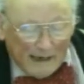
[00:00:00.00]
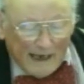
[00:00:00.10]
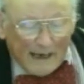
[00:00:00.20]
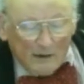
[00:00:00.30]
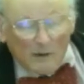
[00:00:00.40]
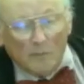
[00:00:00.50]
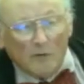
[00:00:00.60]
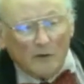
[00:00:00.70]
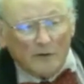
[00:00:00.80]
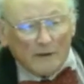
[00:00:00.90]
anchor
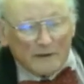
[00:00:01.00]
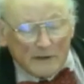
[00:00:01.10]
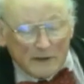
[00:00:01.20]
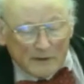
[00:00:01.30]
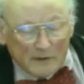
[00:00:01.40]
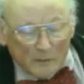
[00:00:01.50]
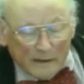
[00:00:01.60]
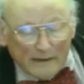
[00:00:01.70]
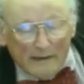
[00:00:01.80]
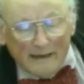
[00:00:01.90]
projects is to
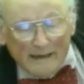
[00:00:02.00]
be